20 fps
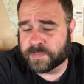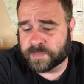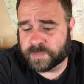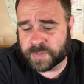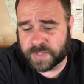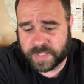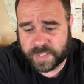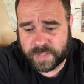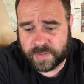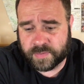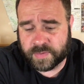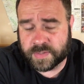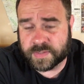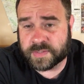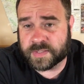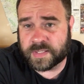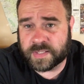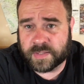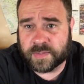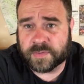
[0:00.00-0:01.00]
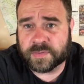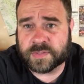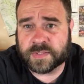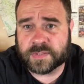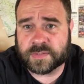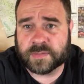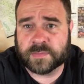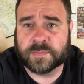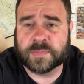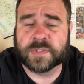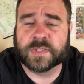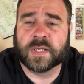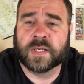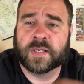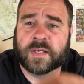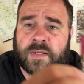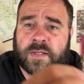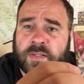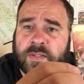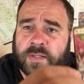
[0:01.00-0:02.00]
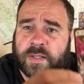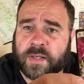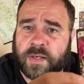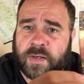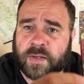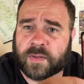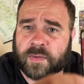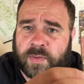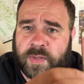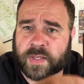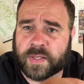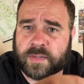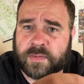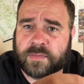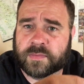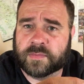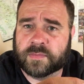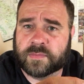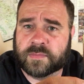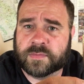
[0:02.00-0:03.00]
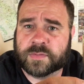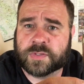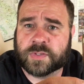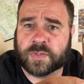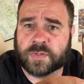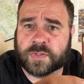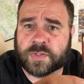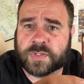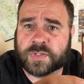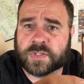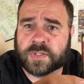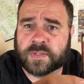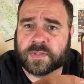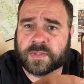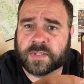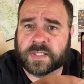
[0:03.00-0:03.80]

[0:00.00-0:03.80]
play areas, the ecosystems, they all get searched.